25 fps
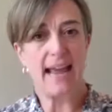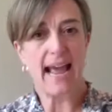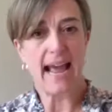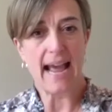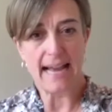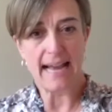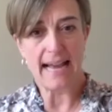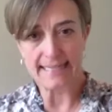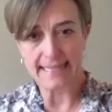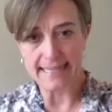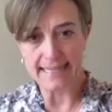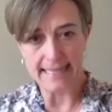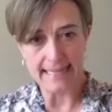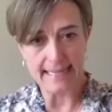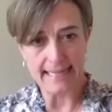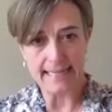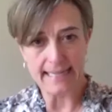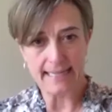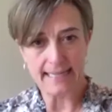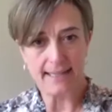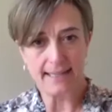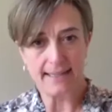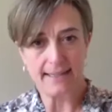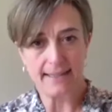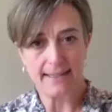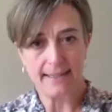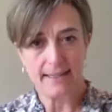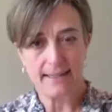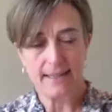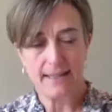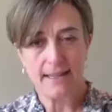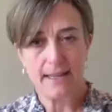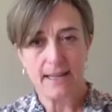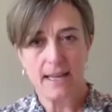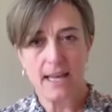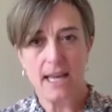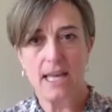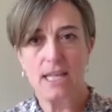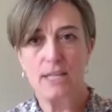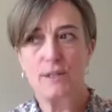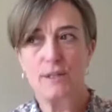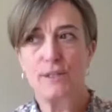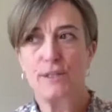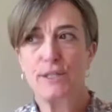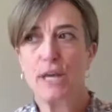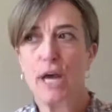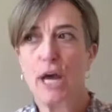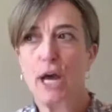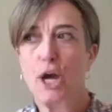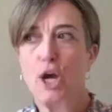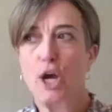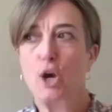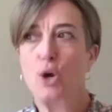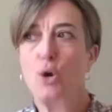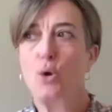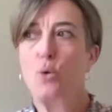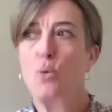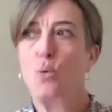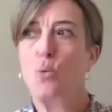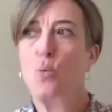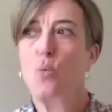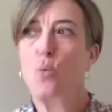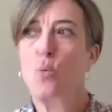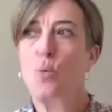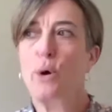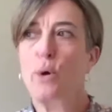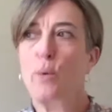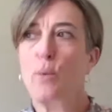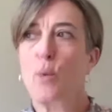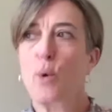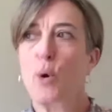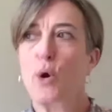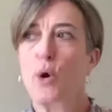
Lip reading: has a need. And so we're